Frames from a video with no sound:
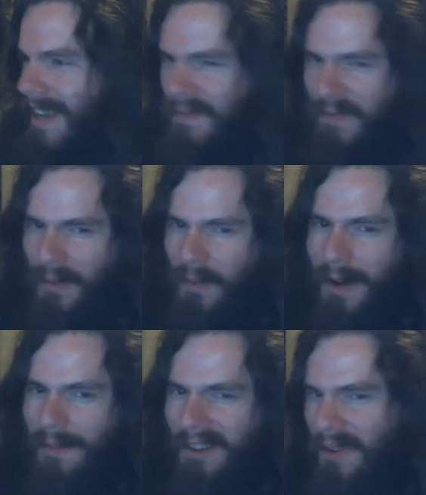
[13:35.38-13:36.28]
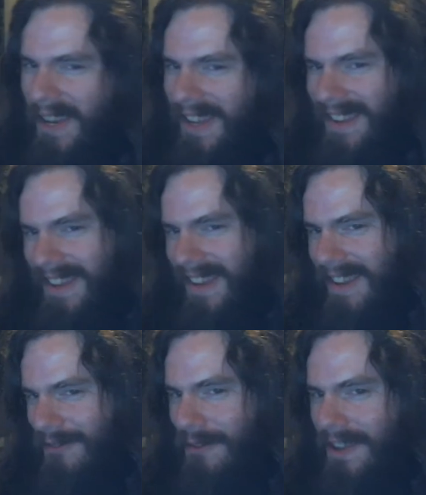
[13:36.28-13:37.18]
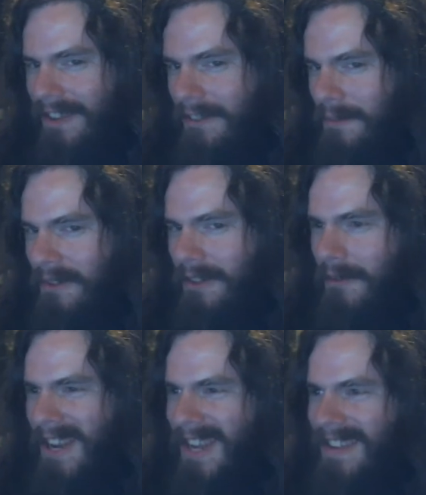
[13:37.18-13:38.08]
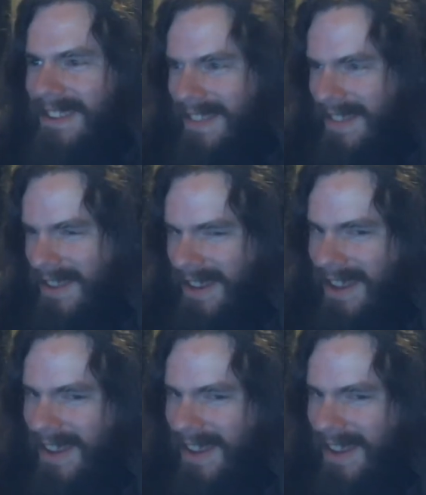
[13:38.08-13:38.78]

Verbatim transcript: if, if what I'm doing is reasonable and right, then